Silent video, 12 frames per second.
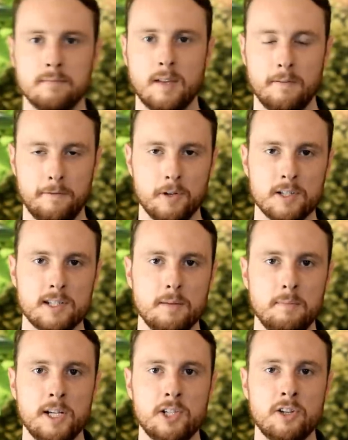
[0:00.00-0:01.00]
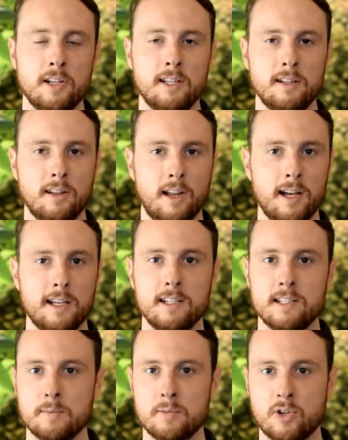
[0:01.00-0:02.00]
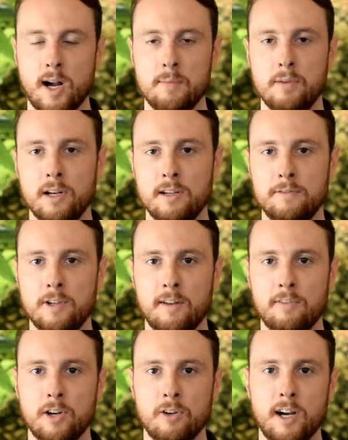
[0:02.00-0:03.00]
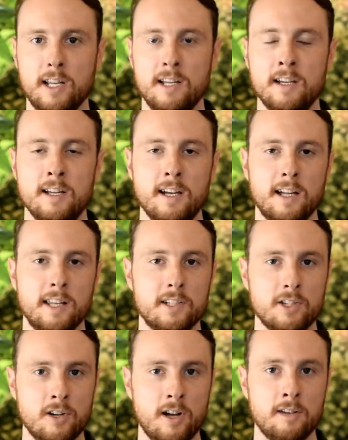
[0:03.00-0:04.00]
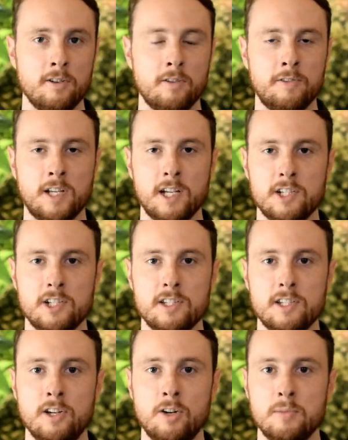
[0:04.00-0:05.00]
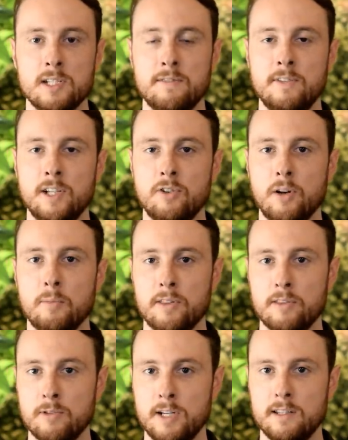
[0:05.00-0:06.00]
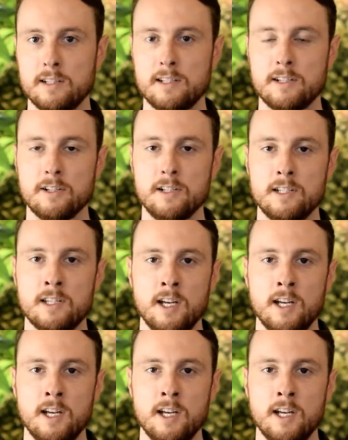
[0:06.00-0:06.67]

First, make sure to hit the like and subscribe button if you haven't already, and then turn on notifications so you don't miss video number three in this series,